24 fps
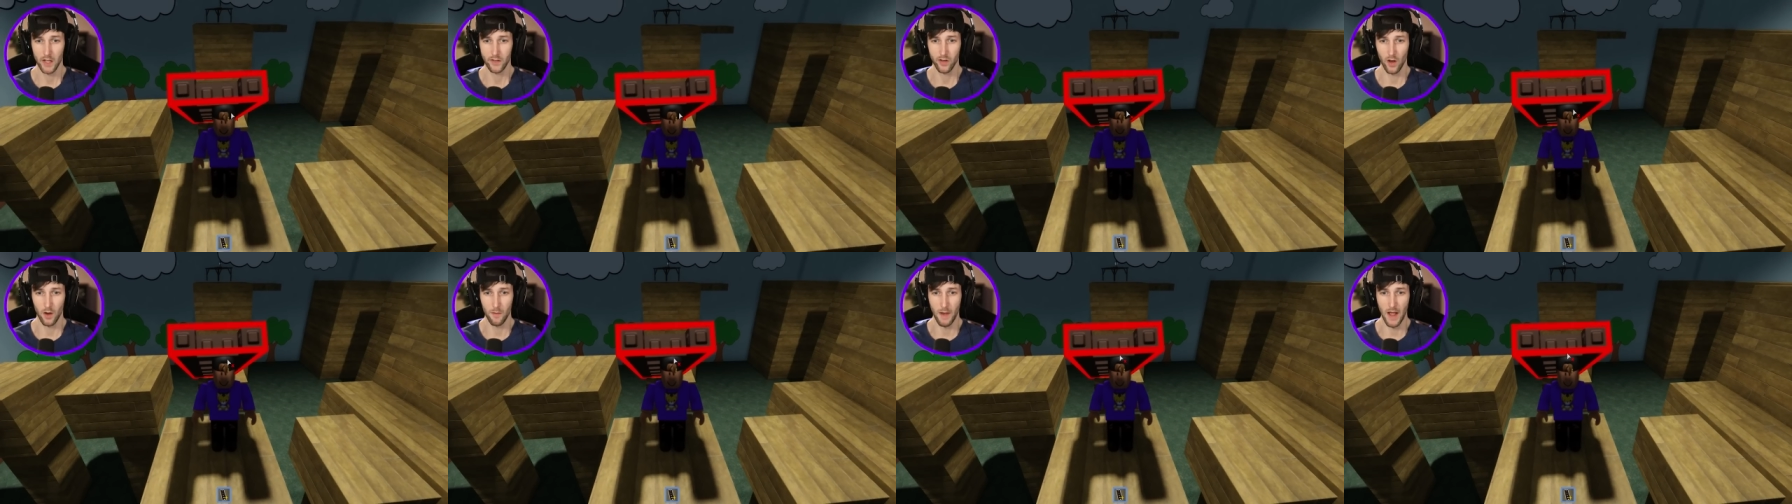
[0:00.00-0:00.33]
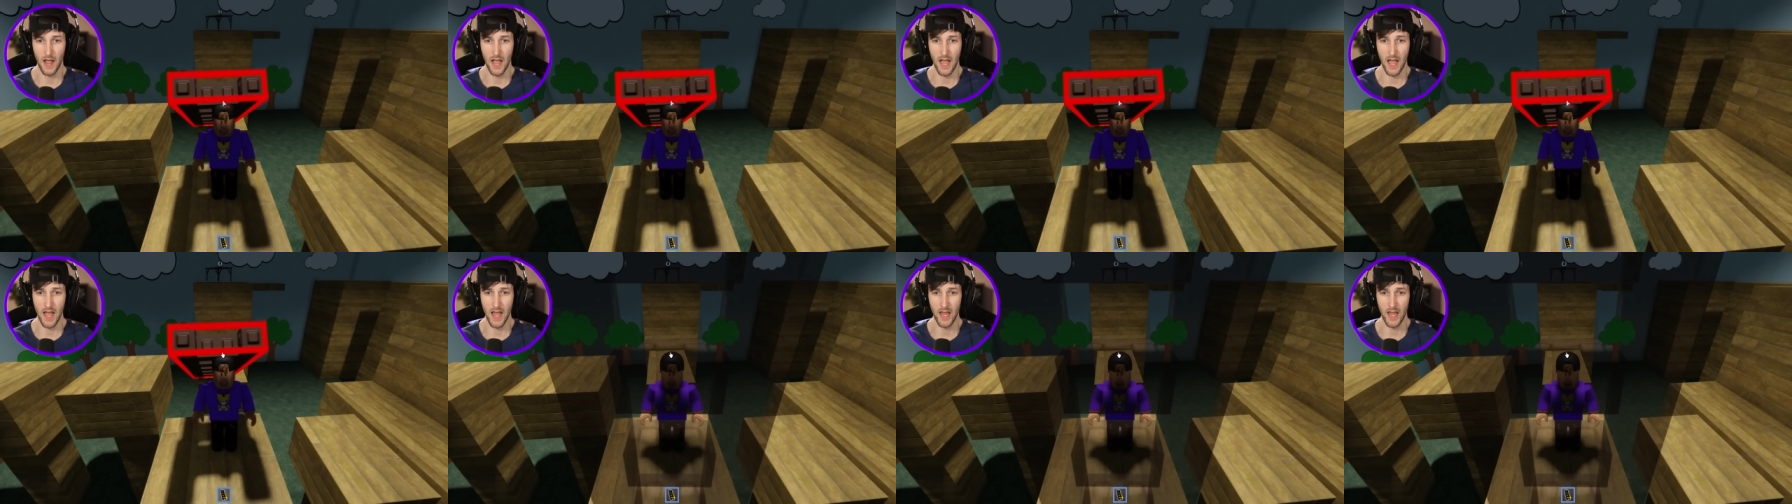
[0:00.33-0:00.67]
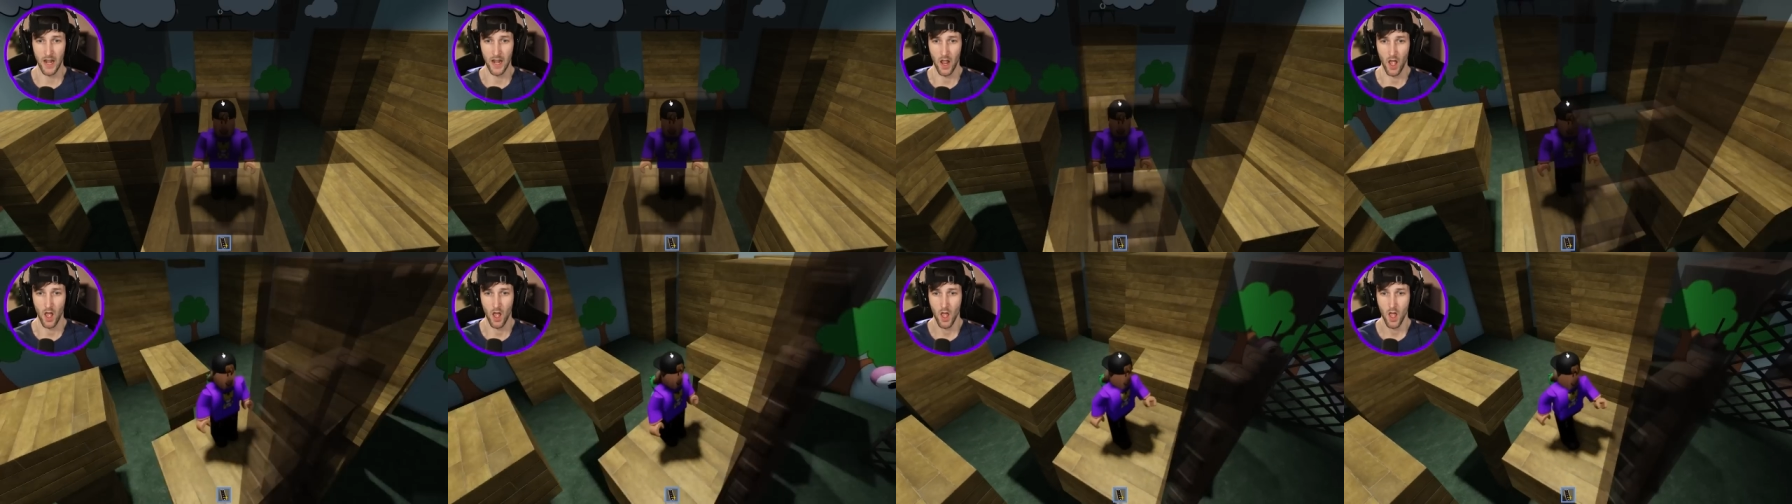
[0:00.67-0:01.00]
it's on my
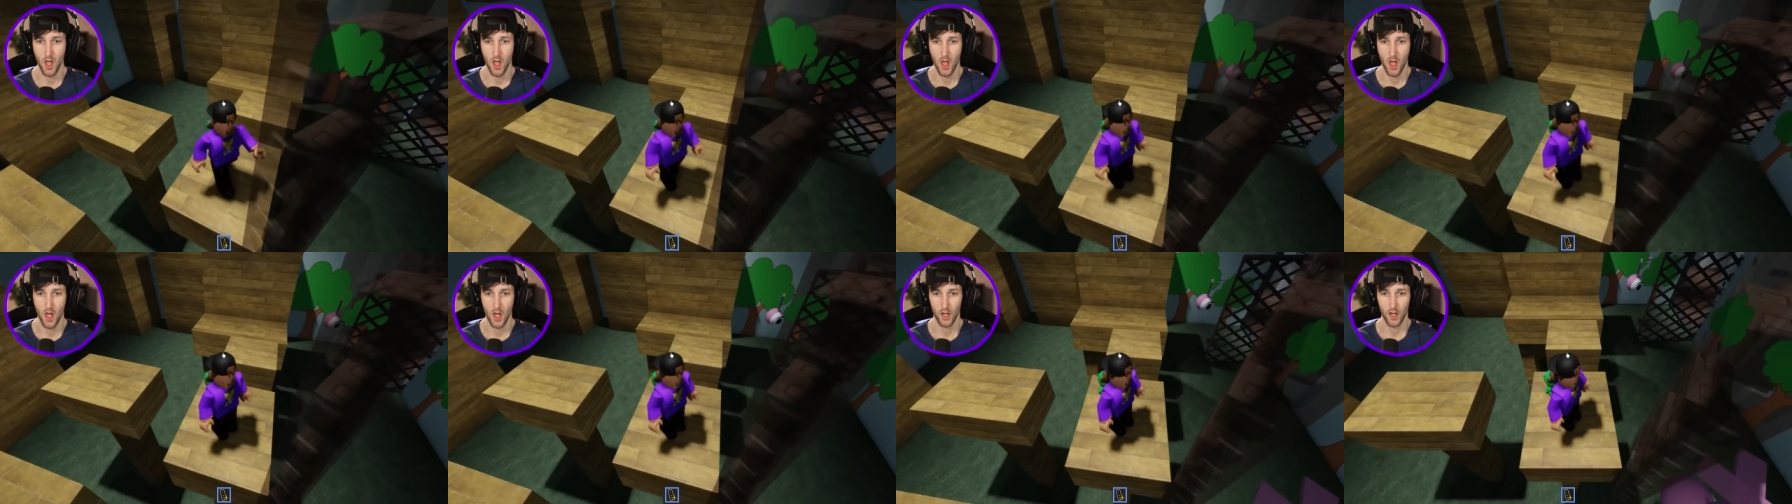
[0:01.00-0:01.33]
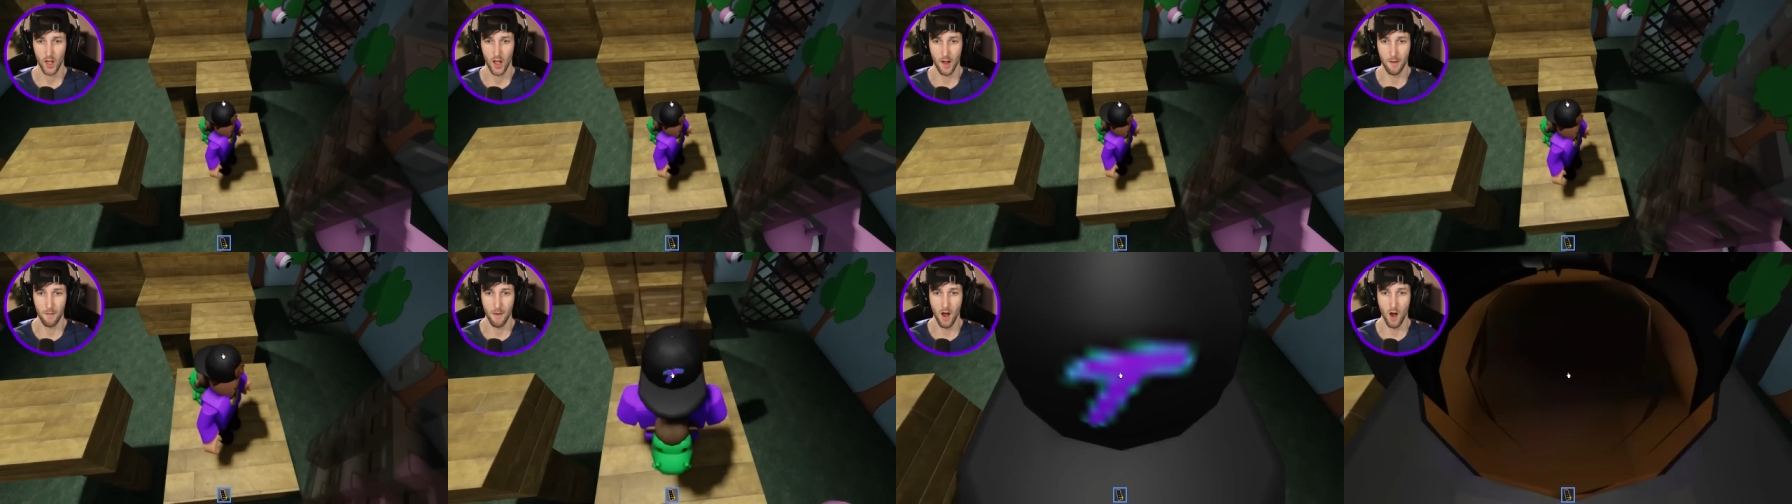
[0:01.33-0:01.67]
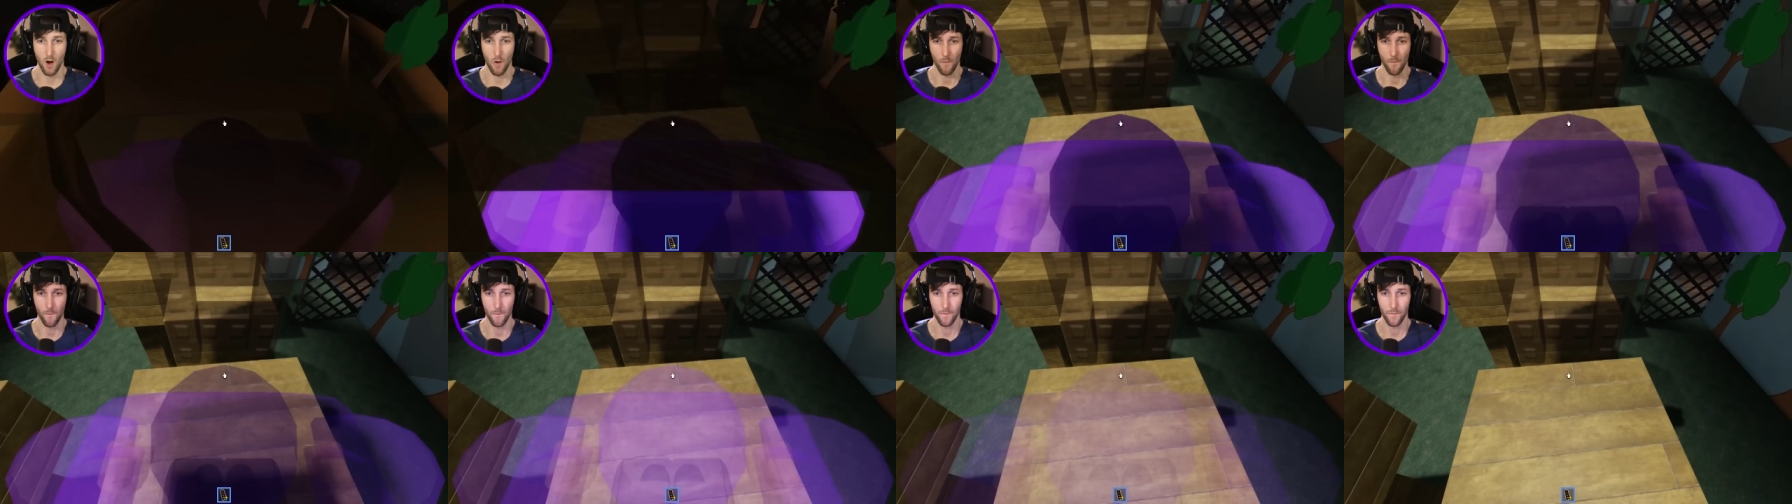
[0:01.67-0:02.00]
head. Come
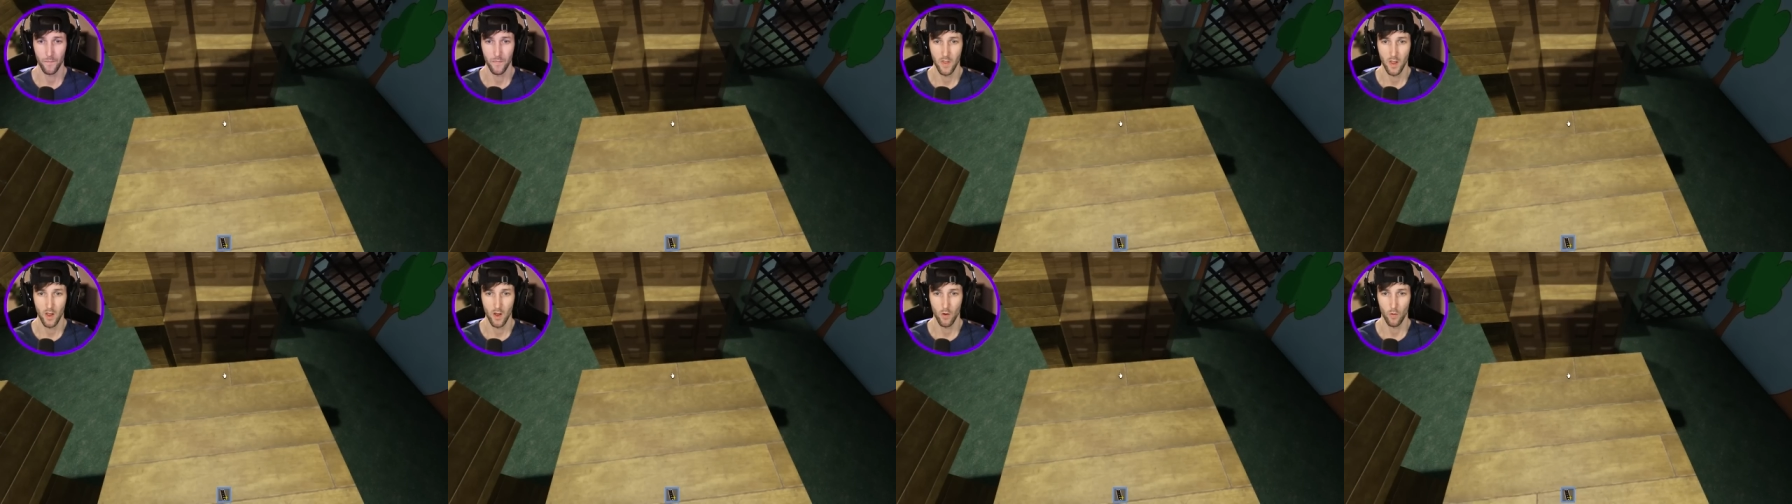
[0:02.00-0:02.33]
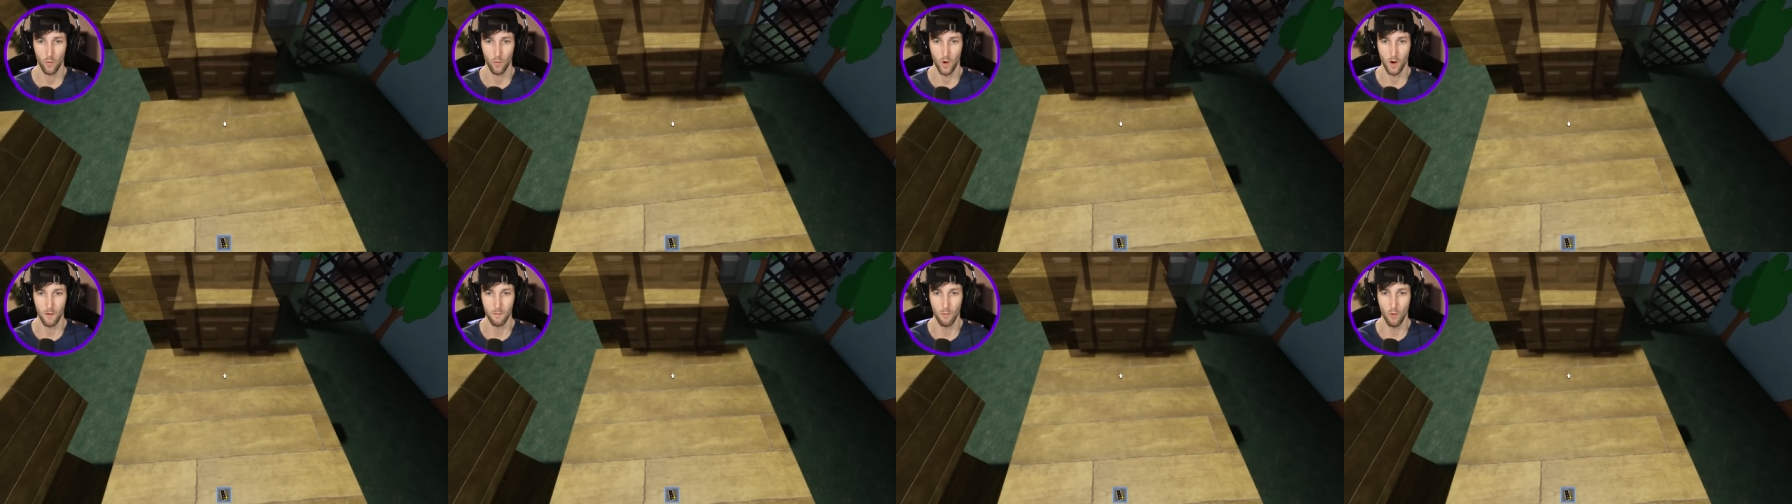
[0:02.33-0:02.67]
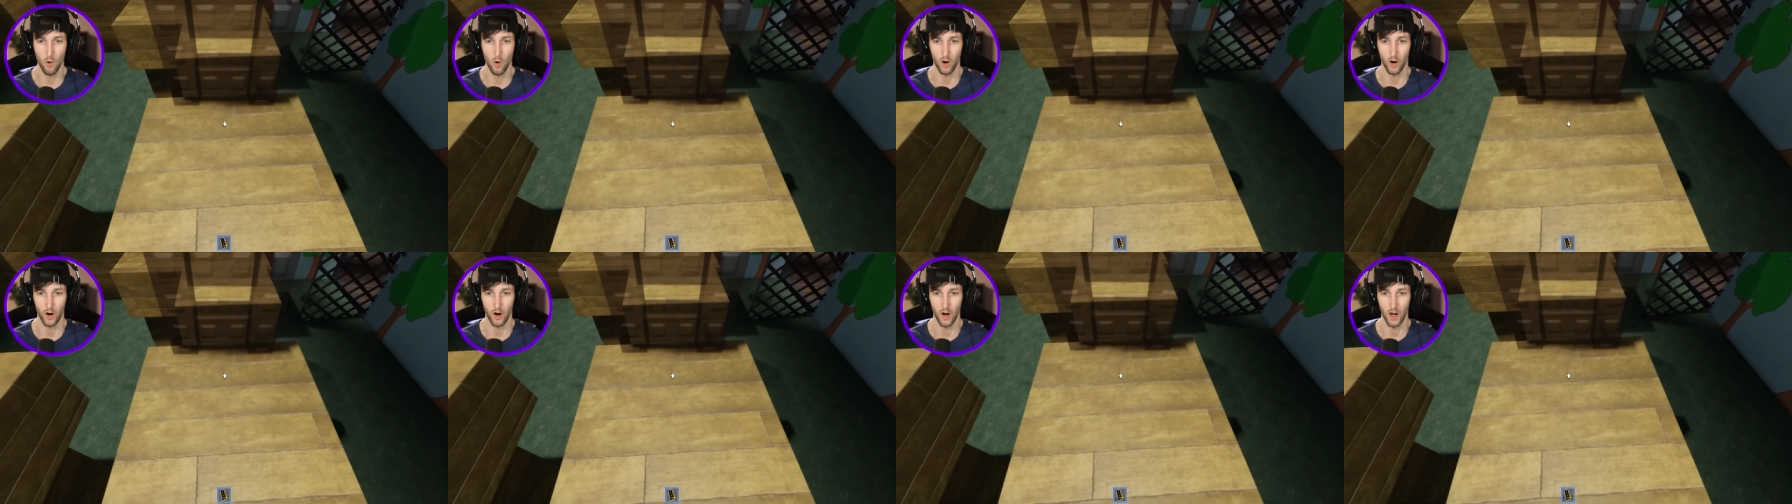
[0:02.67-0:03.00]
on. One
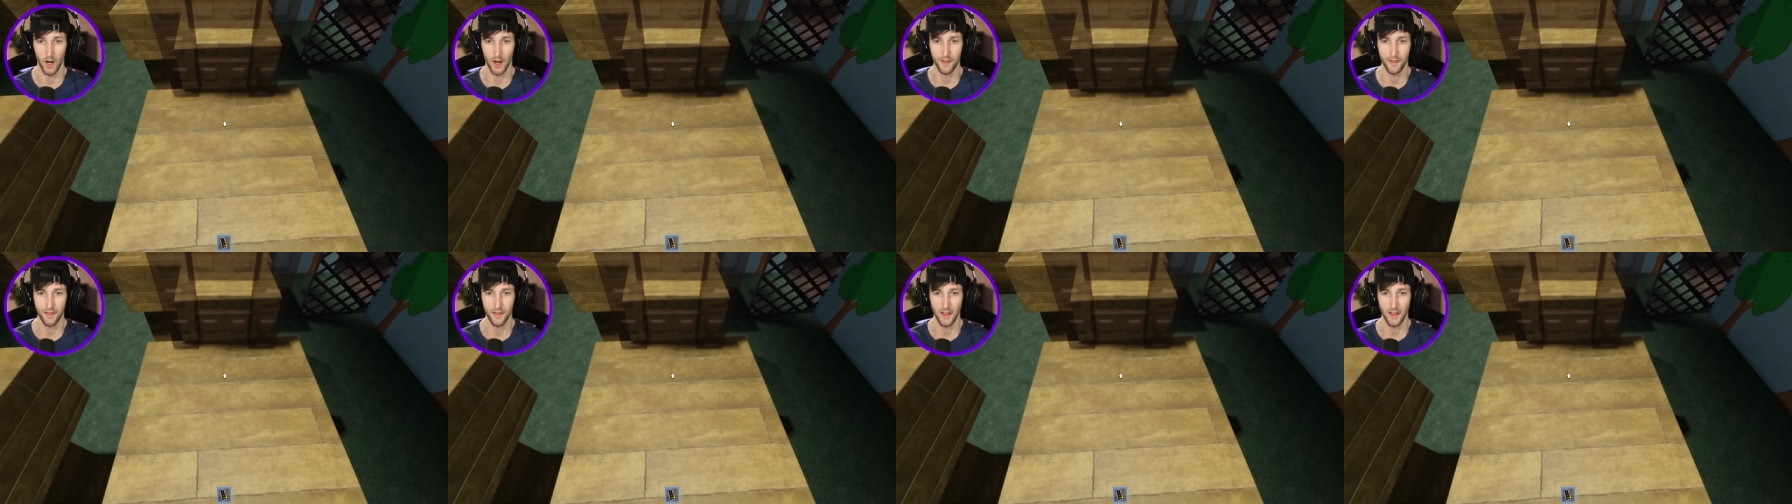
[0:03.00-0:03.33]
more, I